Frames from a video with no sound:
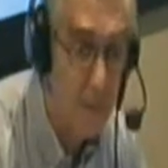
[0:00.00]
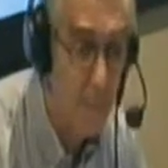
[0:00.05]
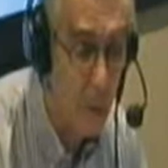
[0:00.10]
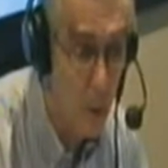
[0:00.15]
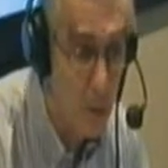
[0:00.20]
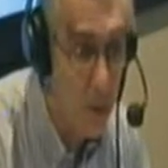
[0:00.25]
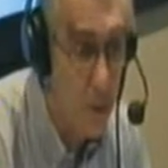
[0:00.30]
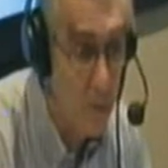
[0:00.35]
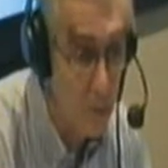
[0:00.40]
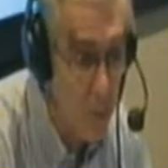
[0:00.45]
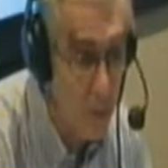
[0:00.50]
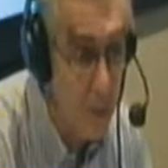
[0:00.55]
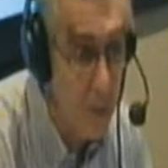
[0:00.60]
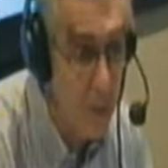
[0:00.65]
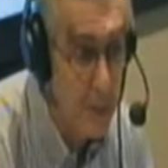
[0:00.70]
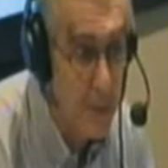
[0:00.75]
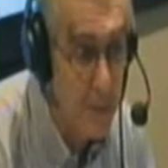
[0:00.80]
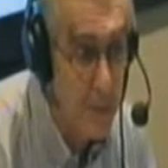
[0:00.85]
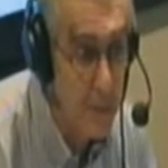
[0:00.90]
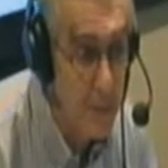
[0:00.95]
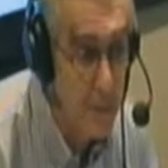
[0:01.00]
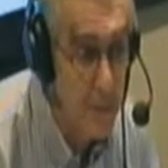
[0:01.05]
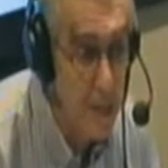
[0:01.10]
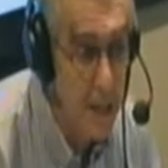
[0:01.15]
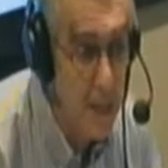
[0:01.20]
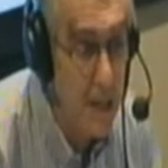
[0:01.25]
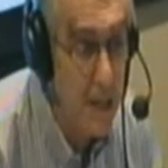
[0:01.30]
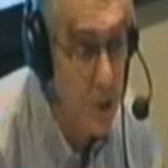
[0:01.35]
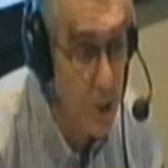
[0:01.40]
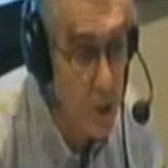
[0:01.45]
more and more people
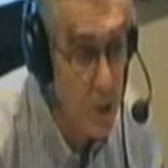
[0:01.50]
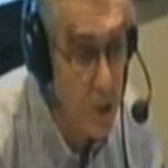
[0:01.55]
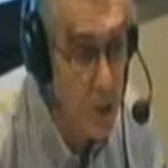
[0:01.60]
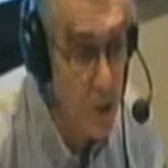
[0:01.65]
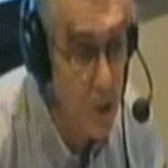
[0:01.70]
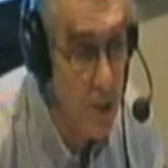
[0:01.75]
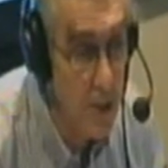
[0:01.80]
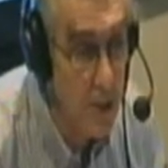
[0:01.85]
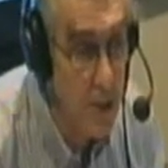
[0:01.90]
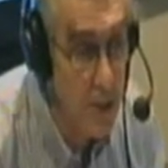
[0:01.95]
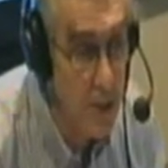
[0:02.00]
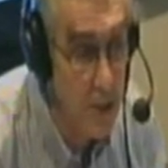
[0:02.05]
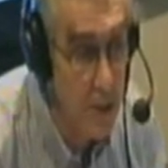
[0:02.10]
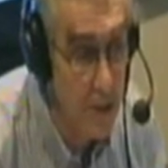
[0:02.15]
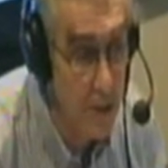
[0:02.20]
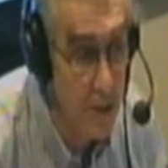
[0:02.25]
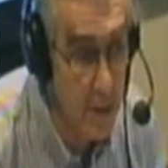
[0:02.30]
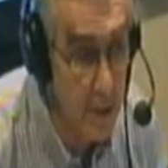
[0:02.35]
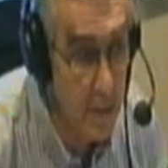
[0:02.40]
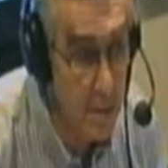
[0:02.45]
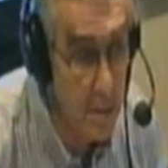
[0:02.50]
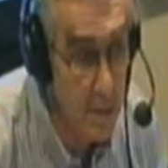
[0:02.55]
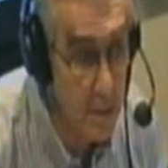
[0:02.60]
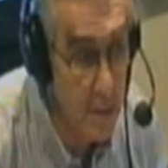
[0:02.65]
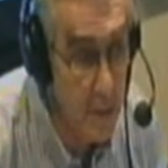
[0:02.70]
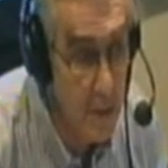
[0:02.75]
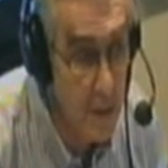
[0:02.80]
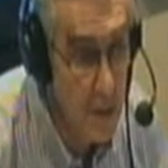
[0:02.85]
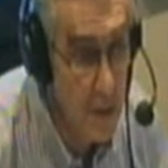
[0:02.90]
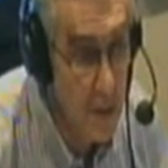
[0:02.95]
making those choices, Adrienne? Those
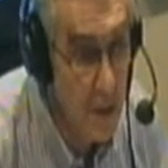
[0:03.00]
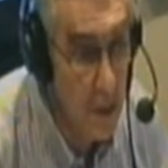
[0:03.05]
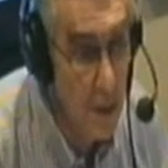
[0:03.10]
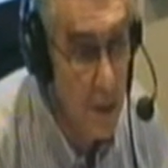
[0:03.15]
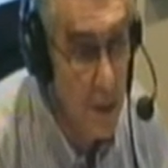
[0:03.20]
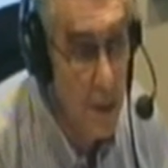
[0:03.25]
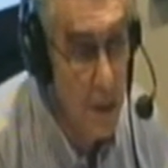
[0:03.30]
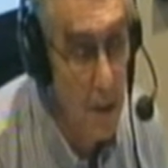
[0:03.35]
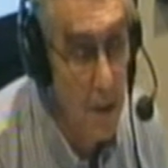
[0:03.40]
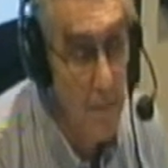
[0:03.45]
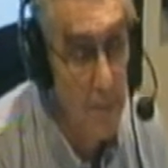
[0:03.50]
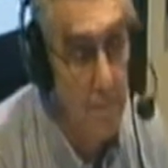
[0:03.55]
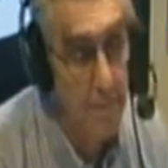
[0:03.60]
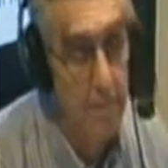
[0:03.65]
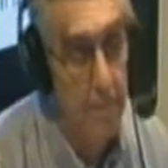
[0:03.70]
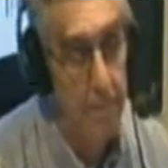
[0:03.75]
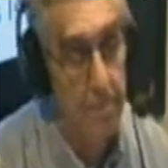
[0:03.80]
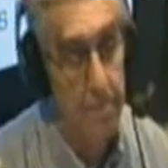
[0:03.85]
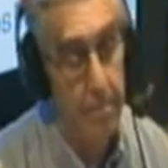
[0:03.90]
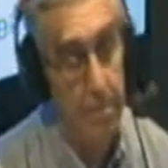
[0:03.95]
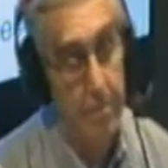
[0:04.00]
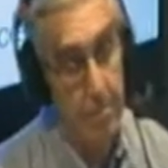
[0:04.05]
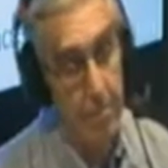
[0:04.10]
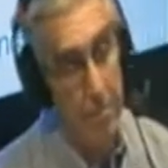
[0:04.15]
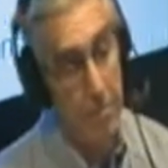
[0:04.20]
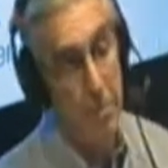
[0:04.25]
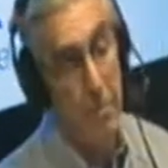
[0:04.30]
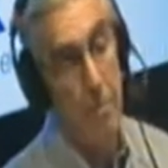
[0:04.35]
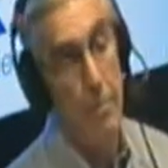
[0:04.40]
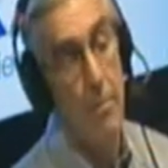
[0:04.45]
choices are being made, and in
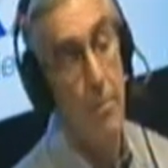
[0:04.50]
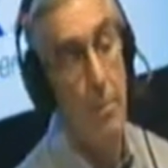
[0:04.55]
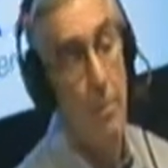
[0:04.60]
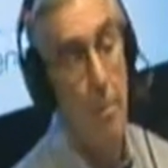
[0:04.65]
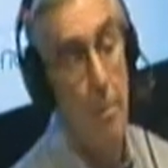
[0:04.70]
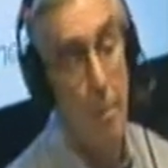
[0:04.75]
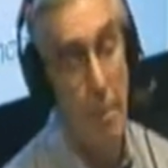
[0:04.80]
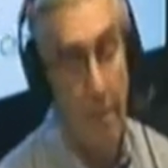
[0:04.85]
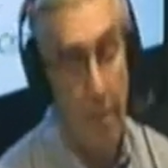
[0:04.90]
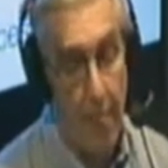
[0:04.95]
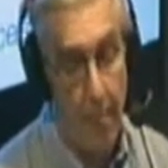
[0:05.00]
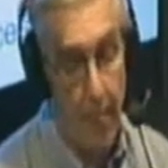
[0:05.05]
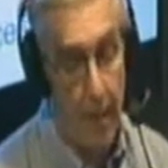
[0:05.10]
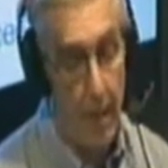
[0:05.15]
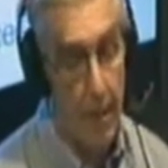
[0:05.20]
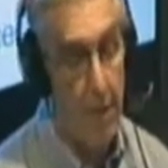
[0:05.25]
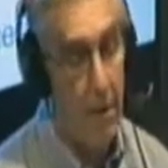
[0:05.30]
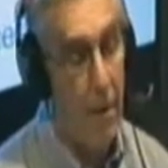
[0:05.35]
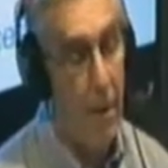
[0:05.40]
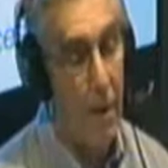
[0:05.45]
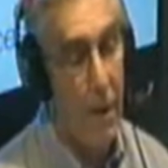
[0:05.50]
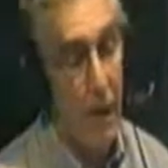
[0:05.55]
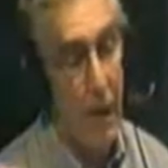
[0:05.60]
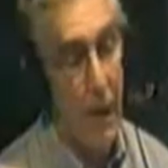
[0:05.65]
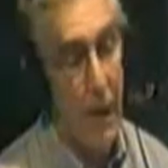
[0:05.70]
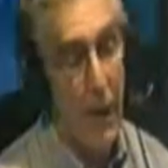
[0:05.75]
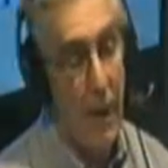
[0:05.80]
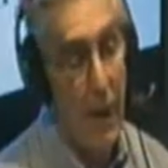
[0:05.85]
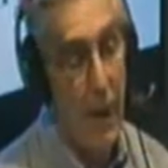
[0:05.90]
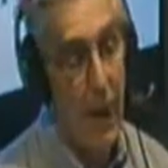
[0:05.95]
fact, in some of these buildings
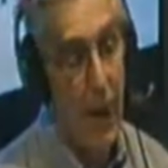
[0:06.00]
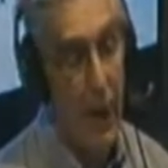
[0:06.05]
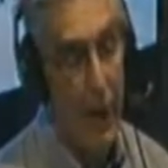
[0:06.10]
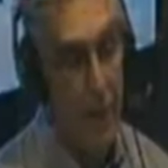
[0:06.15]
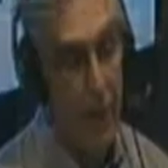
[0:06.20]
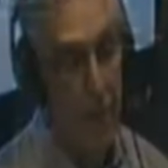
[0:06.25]
with no